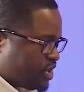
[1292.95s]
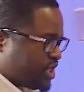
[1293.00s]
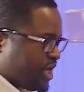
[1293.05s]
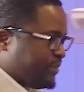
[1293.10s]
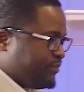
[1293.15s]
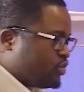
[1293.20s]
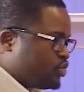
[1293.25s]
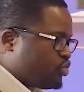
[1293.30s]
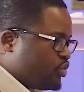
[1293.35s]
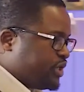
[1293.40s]

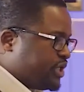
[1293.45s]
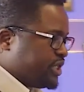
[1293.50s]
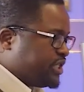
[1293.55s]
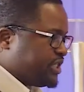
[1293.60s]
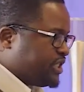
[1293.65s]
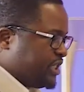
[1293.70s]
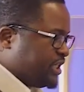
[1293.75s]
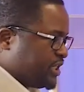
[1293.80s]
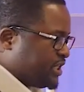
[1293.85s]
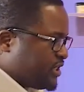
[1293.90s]
Psalm
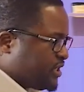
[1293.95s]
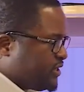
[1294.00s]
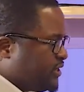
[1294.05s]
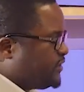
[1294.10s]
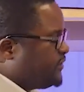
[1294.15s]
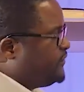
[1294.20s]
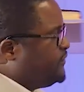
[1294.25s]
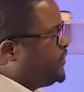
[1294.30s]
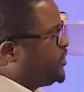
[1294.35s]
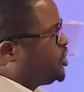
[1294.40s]

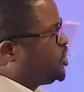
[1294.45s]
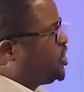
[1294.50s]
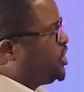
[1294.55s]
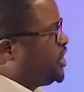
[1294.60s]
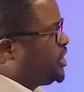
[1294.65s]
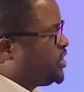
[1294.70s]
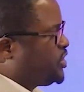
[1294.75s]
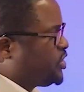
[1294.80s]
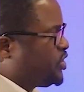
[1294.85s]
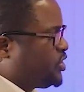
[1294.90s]
26, verse
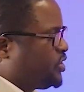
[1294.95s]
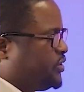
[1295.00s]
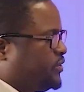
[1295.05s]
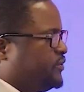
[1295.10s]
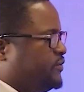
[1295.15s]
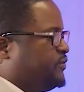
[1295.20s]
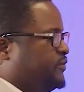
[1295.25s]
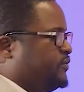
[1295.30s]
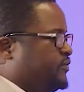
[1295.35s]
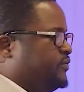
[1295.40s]

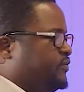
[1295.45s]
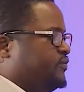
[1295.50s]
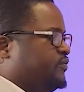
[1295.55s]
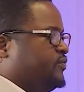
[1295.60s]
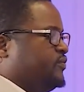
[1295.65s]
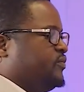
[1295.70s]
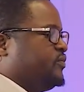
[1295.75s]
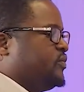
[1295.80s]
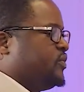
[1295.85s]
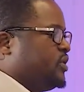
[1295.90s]
6.
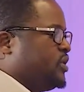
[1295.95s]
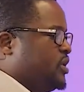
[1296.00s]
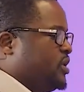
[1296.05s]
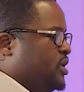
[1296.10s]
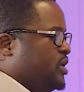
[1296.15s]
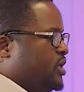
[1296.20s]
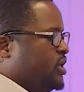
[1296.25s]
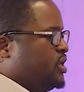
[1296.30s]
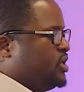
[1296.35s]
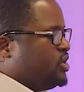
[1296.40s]

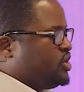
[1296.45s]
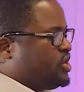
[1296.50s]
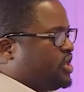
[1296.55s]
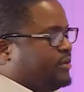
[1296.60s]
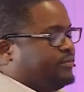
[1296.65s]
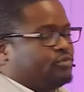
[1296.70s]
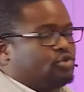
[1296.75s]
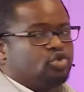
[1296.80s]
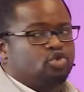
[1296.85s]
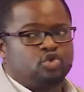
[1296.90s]

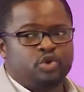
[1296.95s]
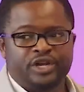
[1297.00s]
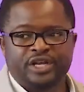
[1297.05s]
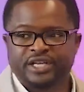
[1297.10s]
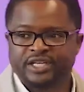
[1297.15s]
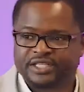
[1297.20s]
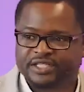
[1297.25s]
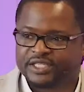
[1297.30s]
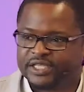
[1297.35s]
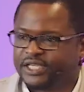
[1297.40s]
Psalm
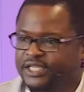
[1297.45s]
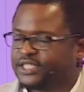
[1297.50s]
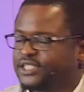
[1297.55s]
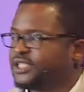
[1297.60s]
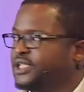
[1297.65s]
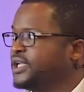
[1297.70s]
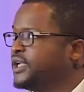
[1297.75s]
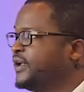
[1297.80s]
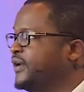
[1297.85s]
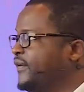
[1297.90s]

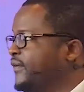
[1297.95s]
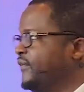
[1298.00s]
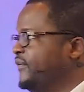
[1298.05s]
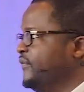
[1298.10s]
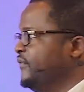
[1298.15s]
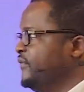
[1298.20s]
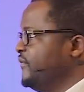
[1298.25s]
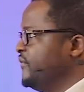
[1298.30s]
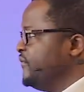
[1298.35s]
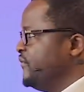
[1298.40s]
26,
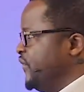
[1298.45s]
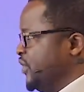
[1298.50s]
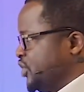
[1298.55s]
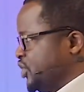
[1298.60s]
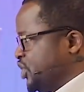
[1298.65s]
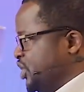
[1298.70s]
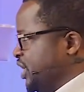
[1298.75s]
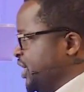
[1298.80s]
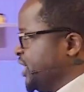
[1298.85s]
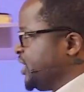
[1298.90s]

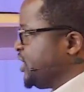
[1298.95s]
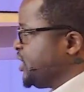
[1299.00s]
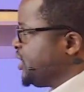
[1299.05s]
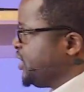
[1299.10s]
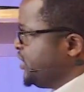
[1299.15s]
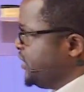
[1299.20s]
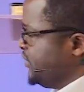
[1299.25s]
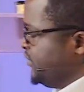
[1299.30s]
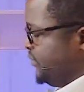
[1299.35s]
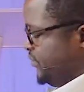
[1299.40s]
verse
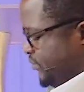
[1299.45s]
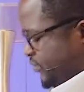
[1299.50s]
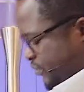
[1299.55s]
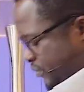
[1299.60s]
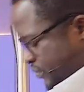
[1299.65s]
6.